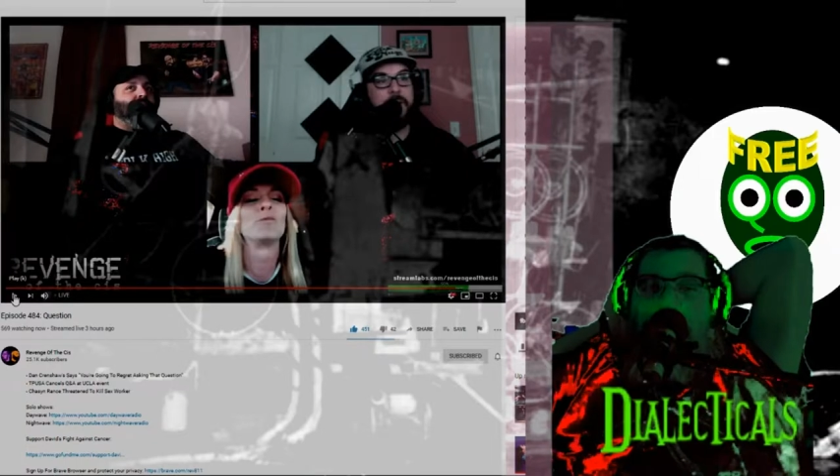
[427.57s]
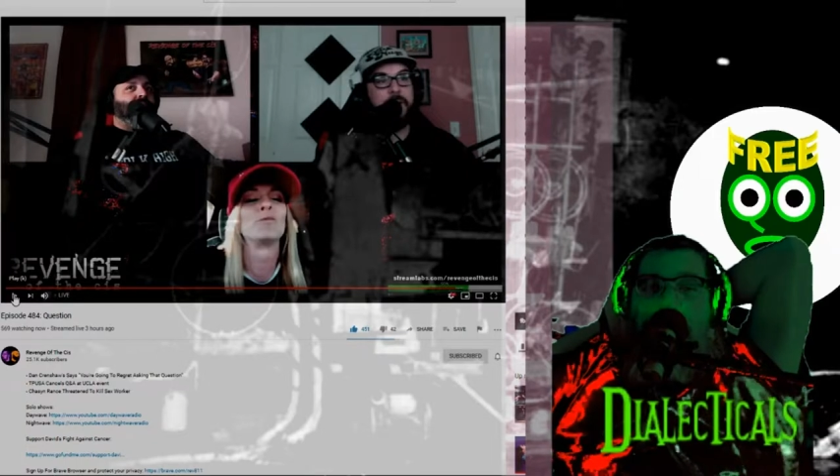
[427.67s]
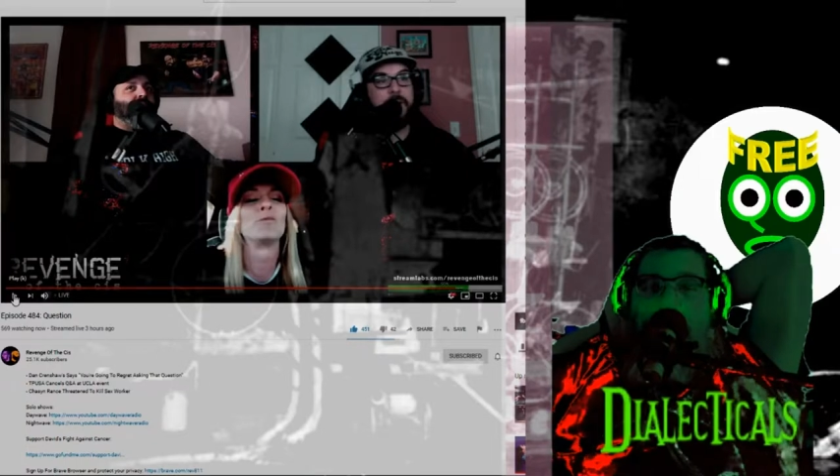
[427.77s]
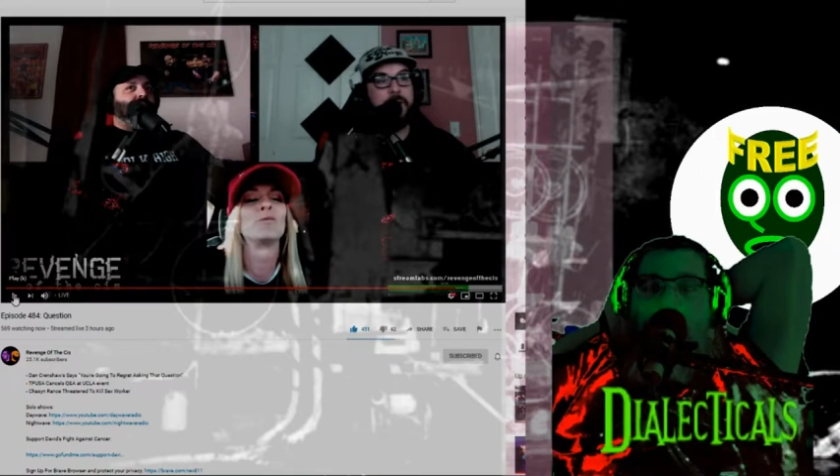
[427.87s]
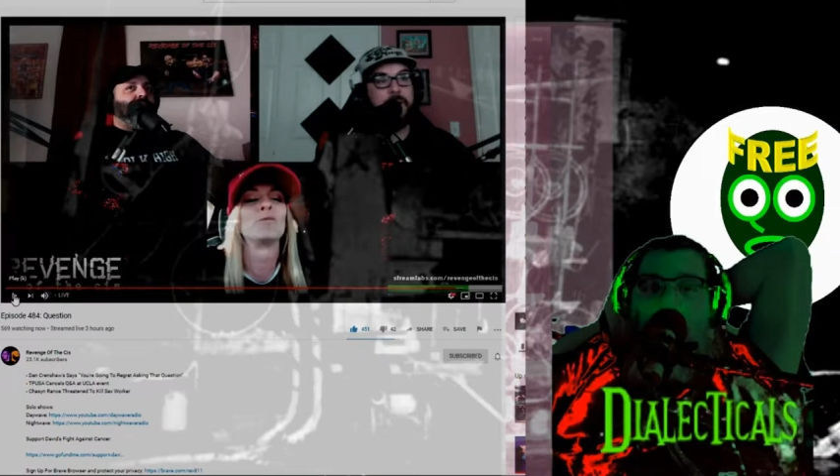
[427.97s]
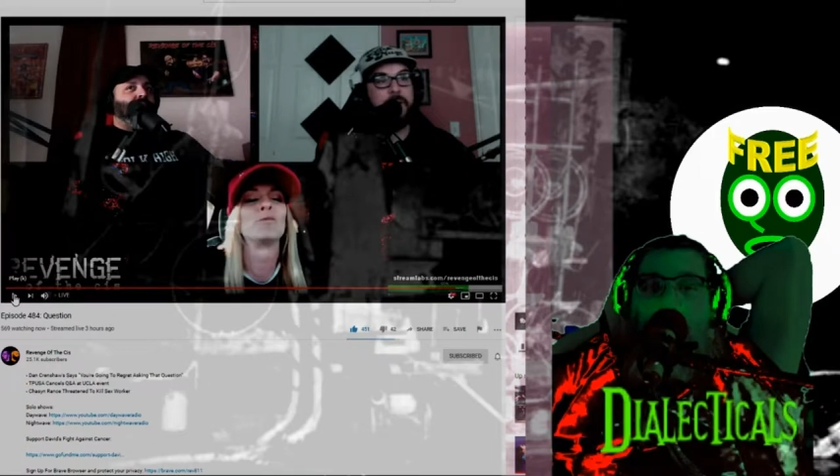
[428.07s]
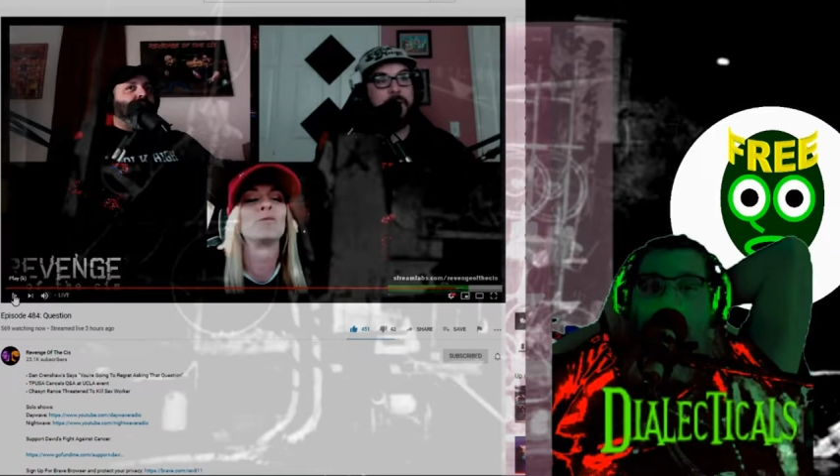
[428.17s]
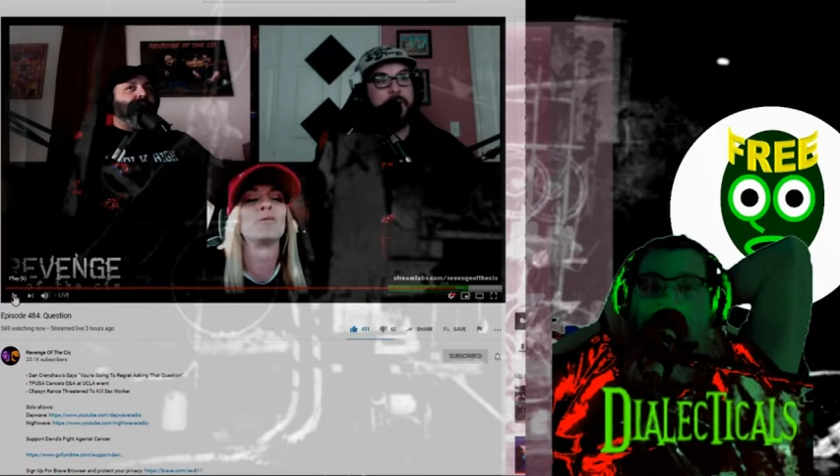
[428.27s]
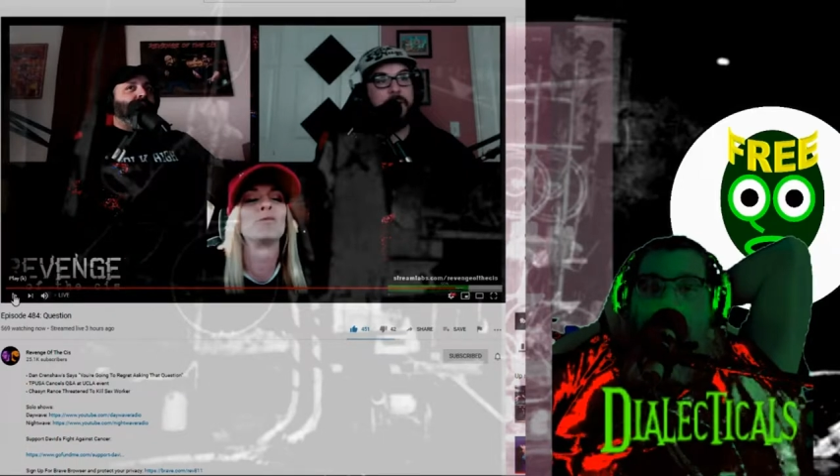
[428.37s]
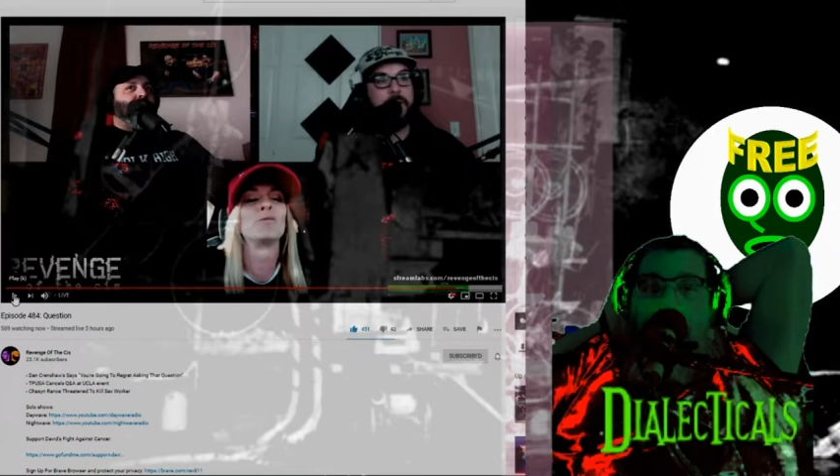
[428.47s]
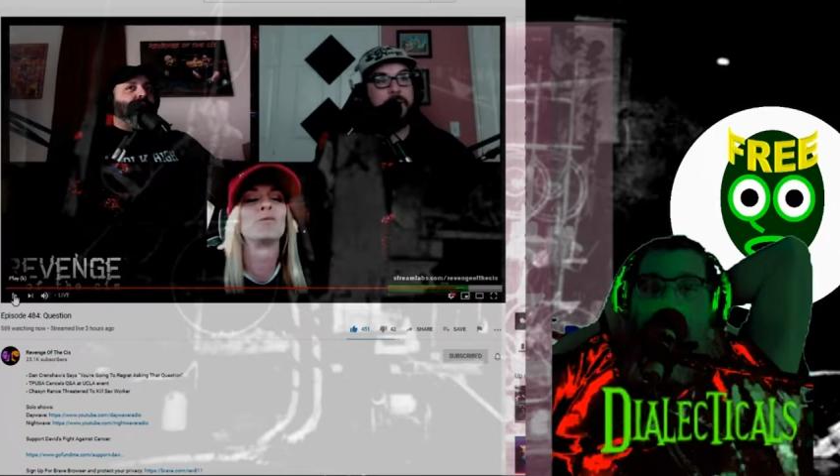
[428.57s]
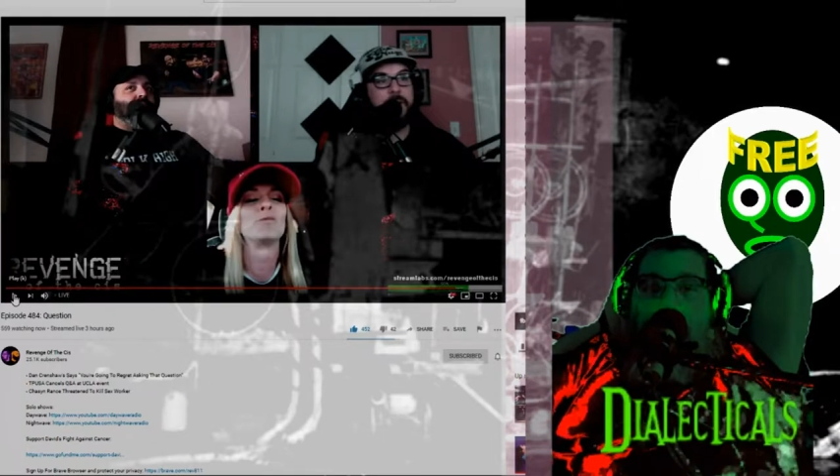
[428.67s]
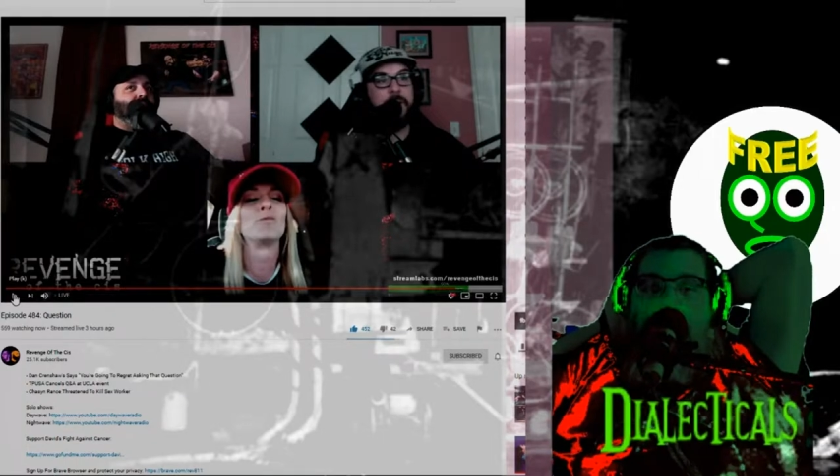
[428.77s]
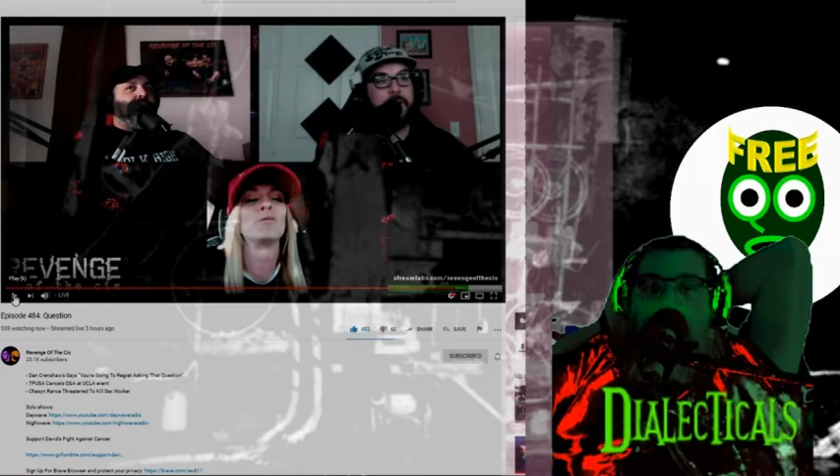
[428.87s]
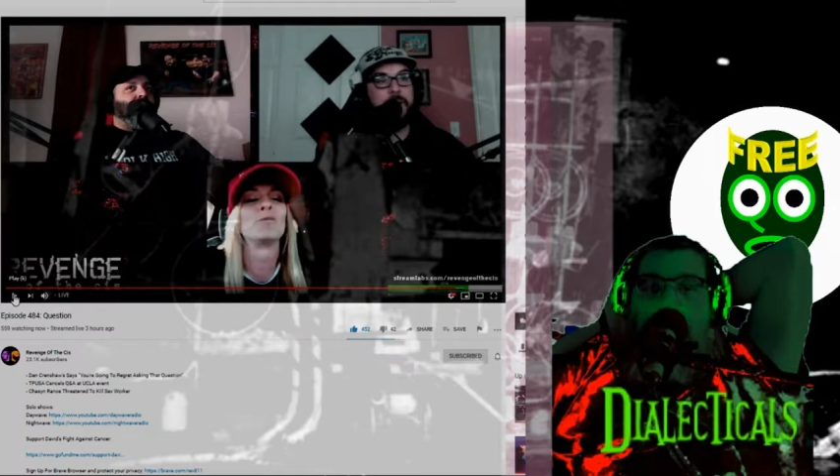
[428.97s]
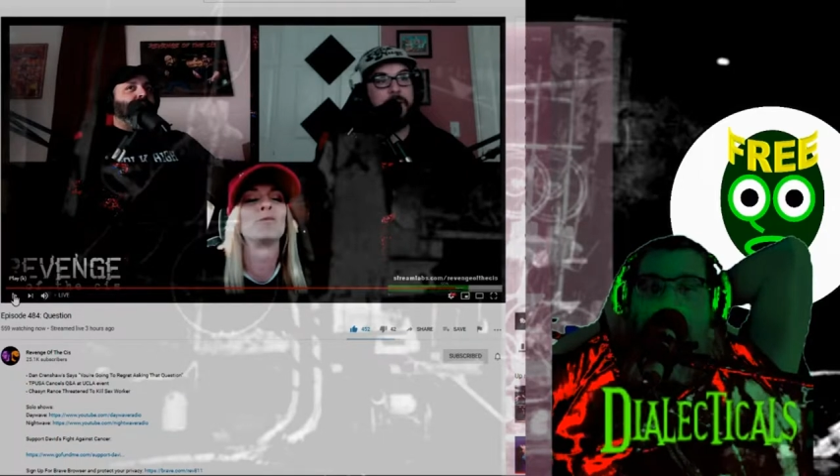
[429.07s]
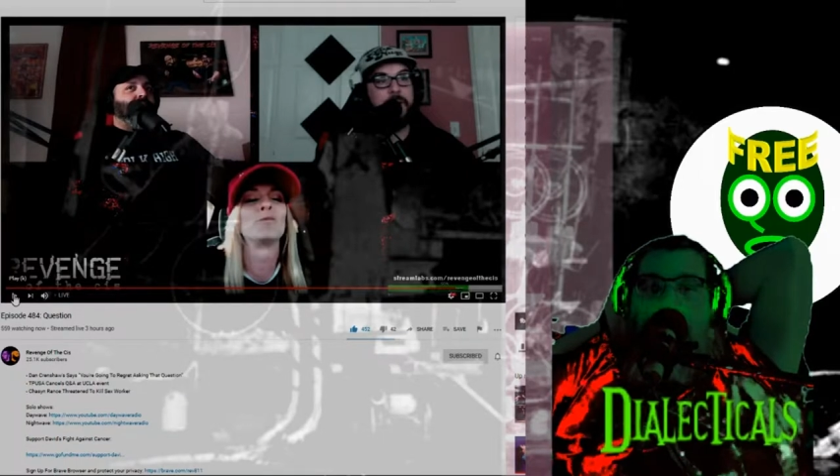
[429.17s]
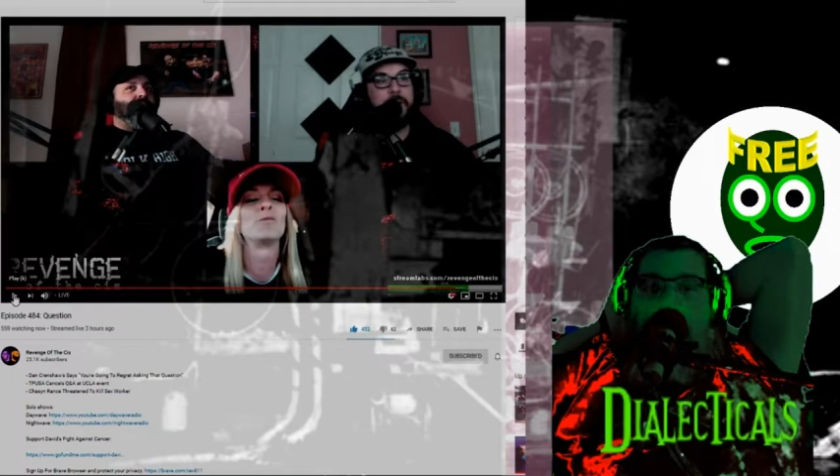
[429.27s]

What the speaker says: helping to turn into this.